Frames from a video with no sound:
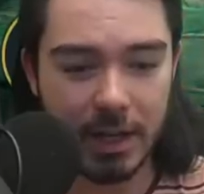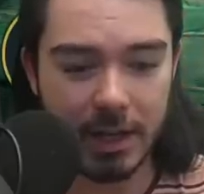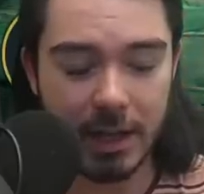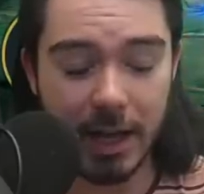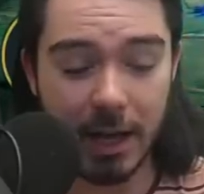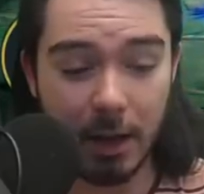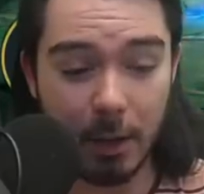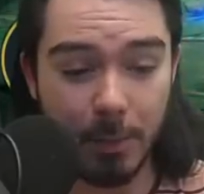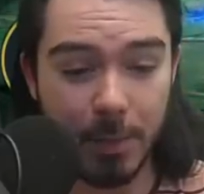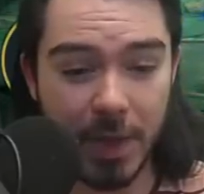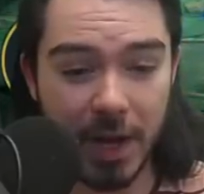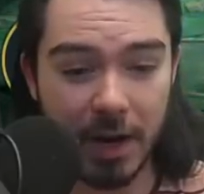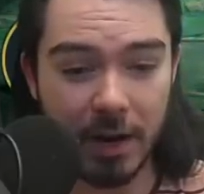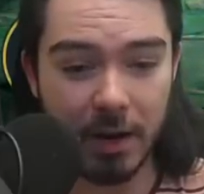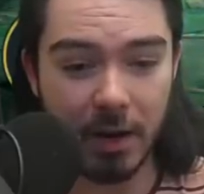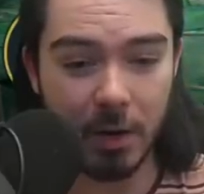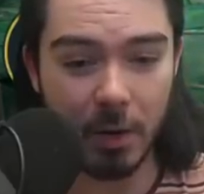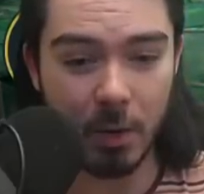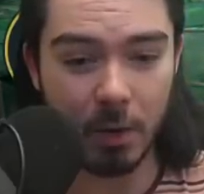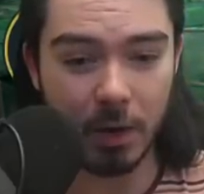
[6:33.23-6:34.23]
Help there a
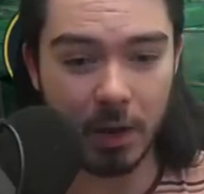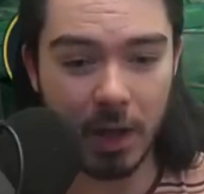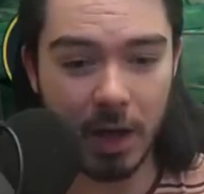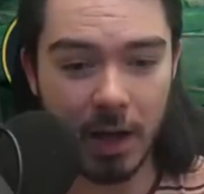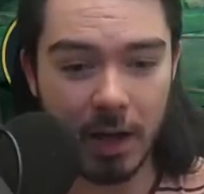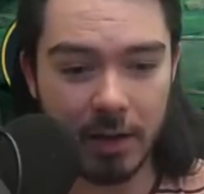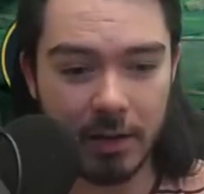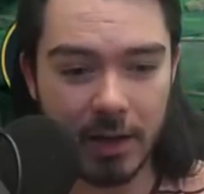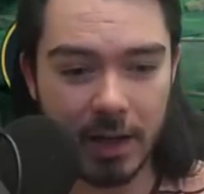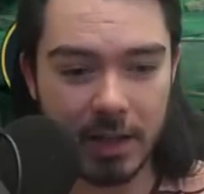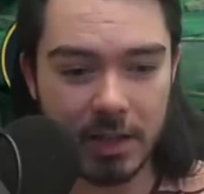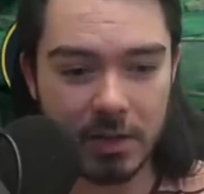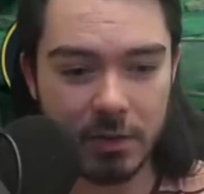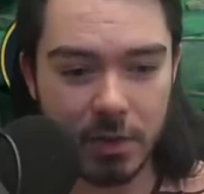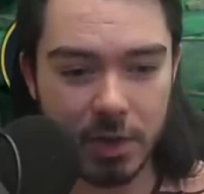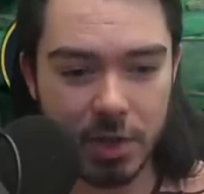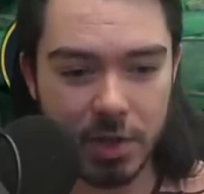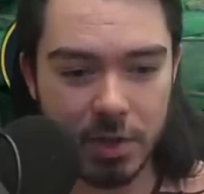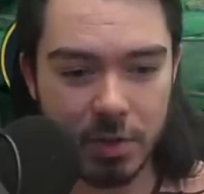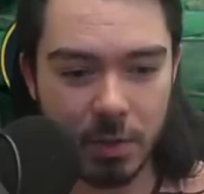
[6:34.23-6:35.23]
whole lot, that's
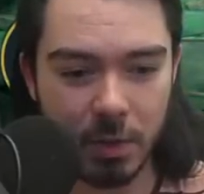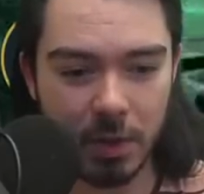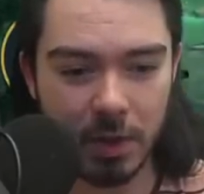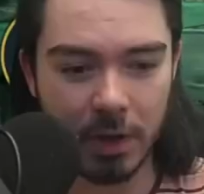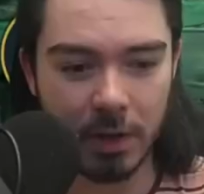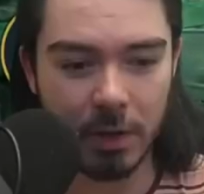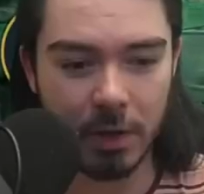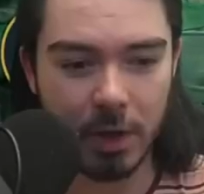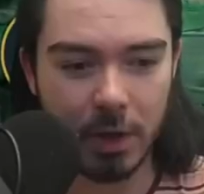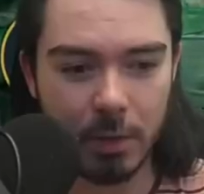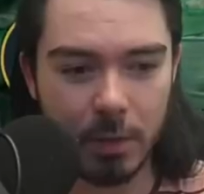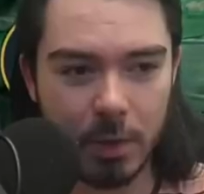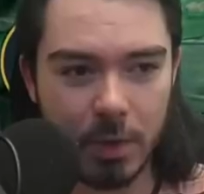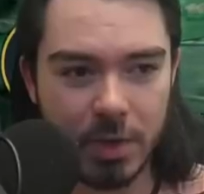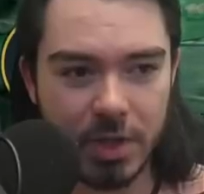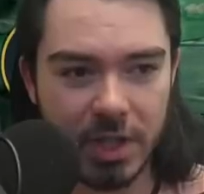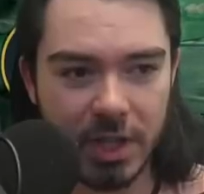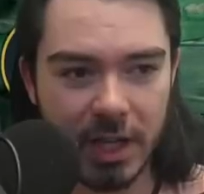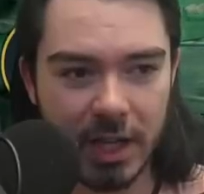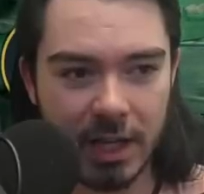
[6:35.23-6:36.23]
for sure.
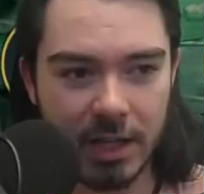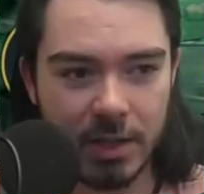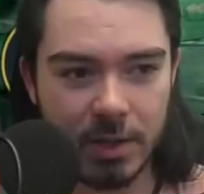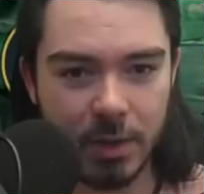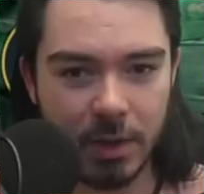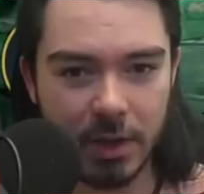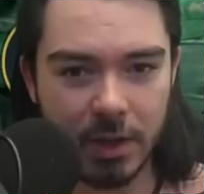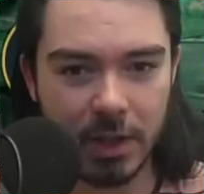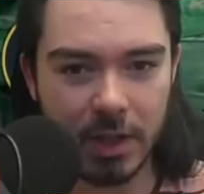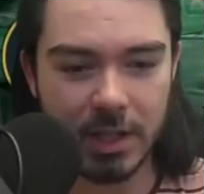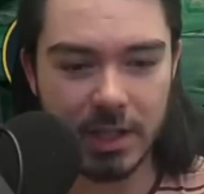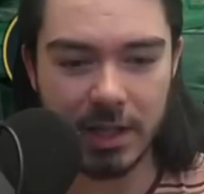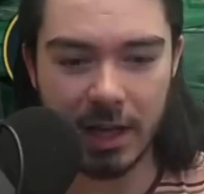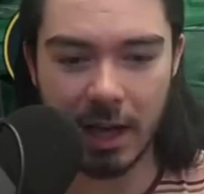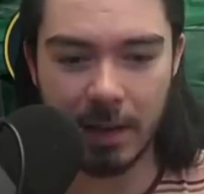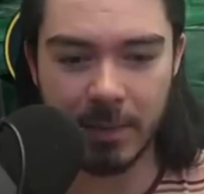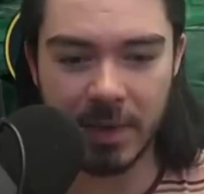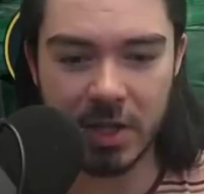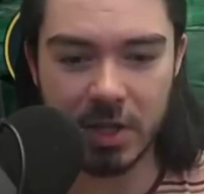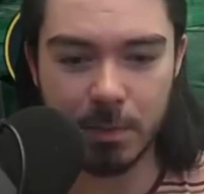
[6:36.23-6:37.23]
Wuji again doing good
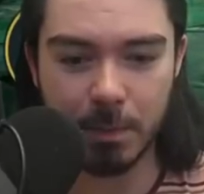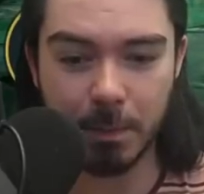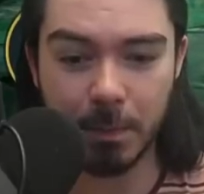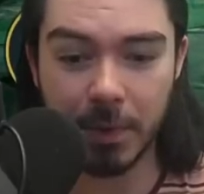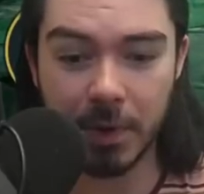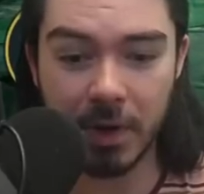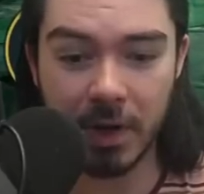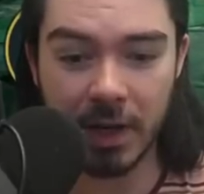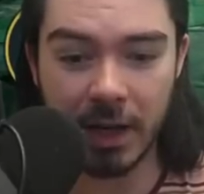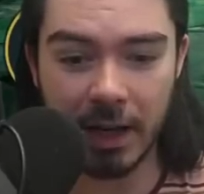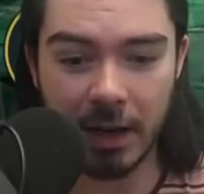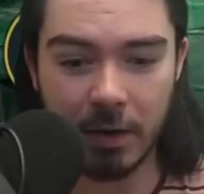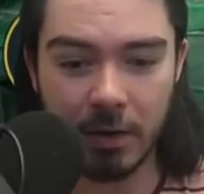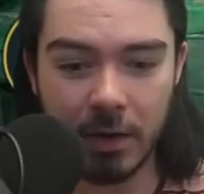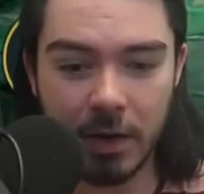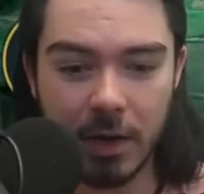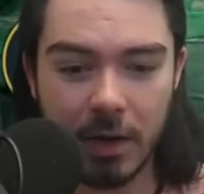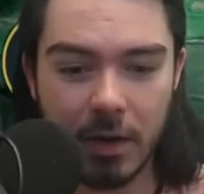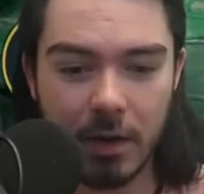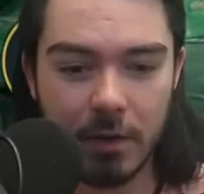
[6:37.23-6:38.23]
damage. Burnout
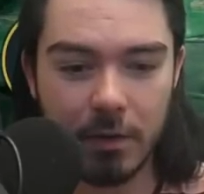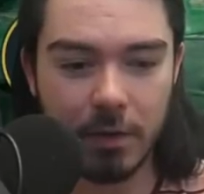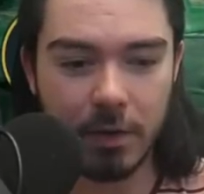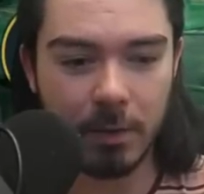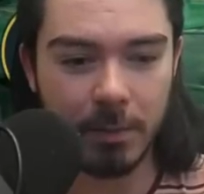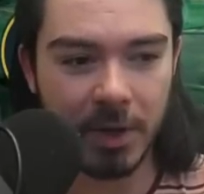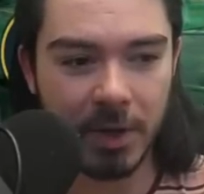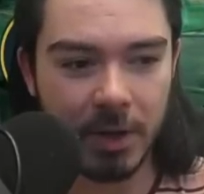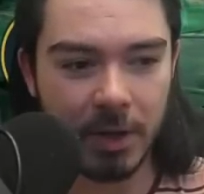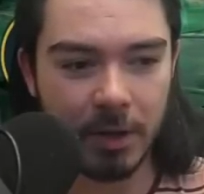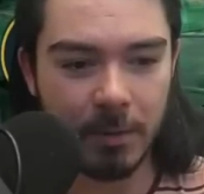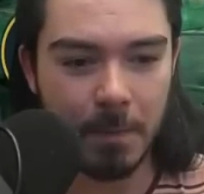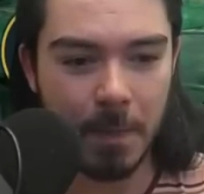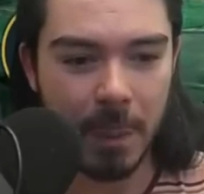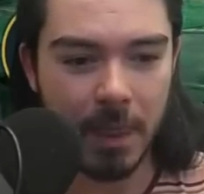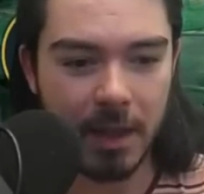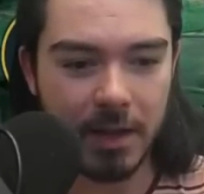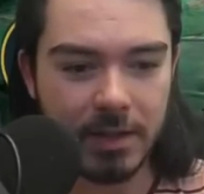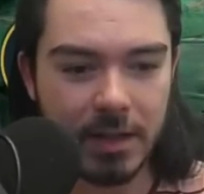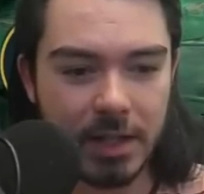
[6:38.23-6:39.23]
from her.
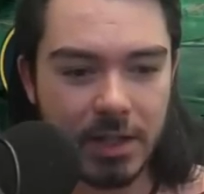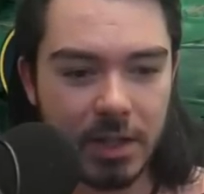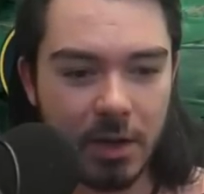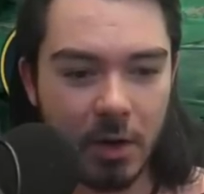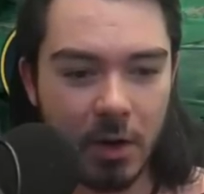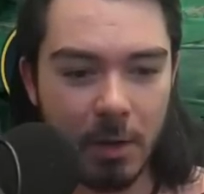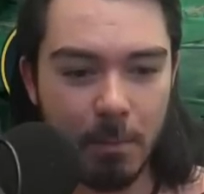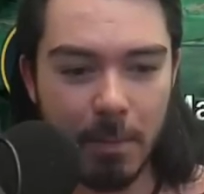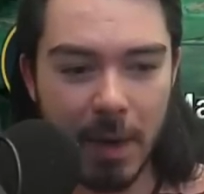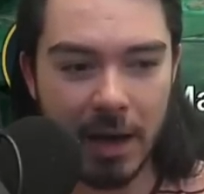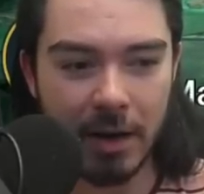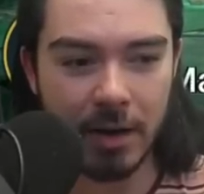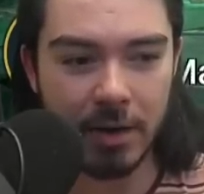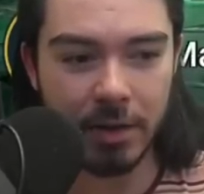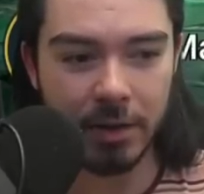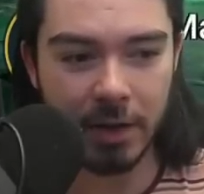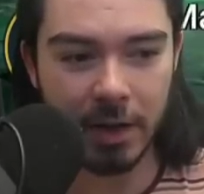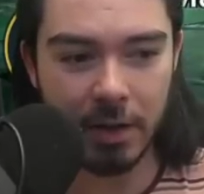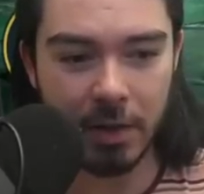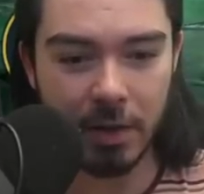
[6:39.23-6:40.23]
It's actually going better
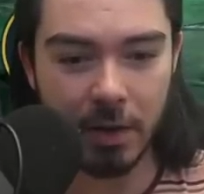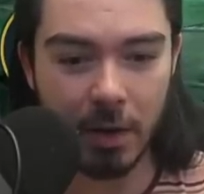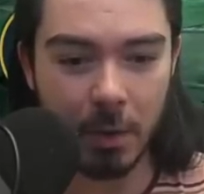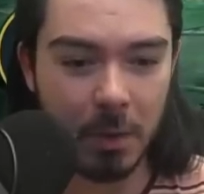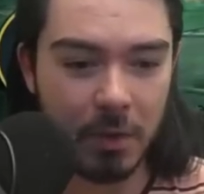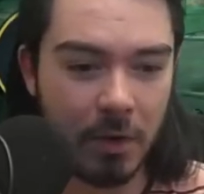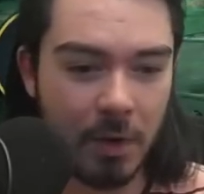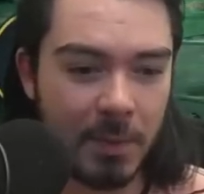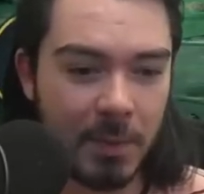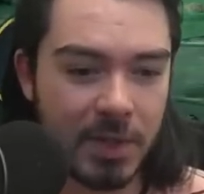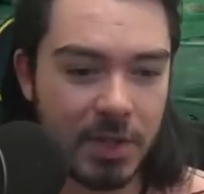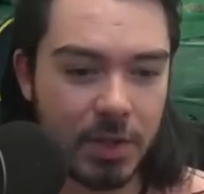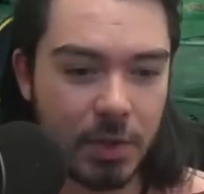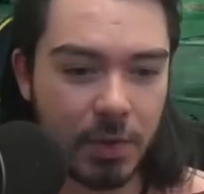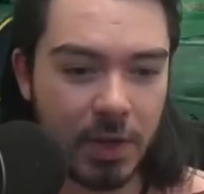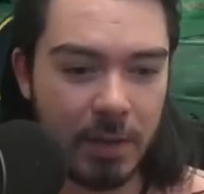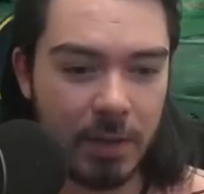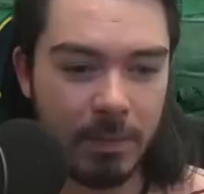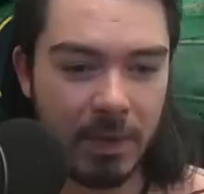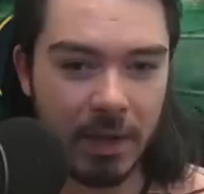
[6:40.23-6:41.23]
than I thought. We've almost
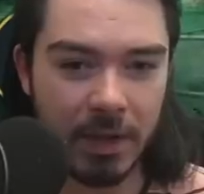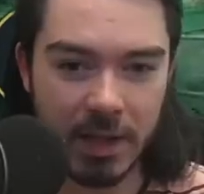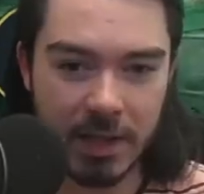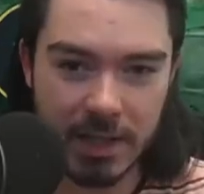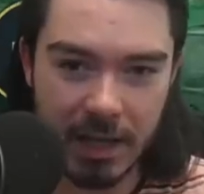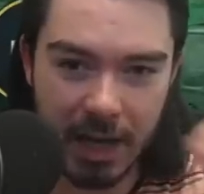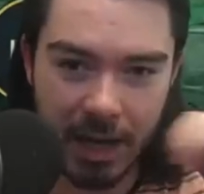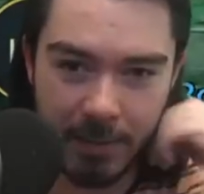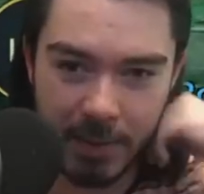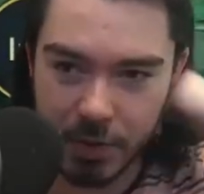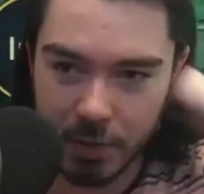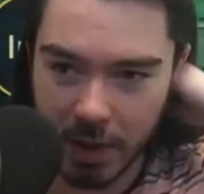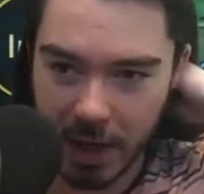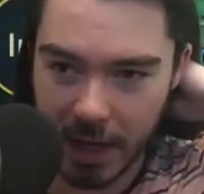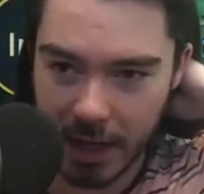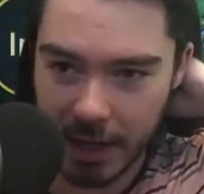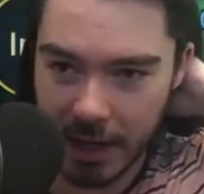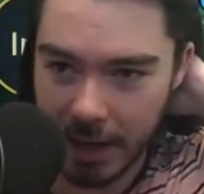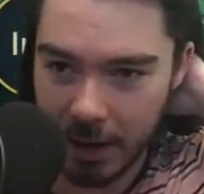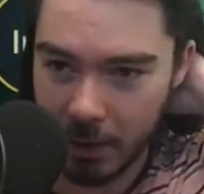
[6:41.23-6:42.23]
3 million damage
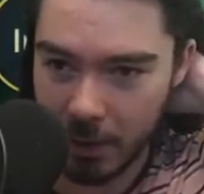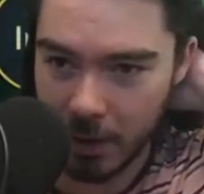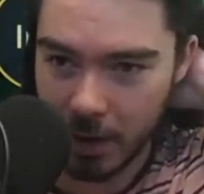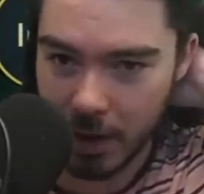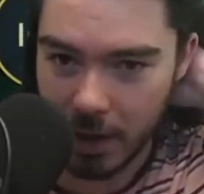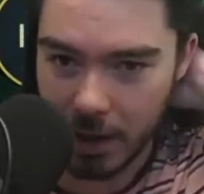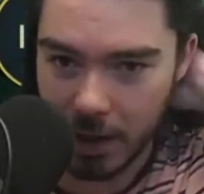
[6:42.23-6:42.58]
right now.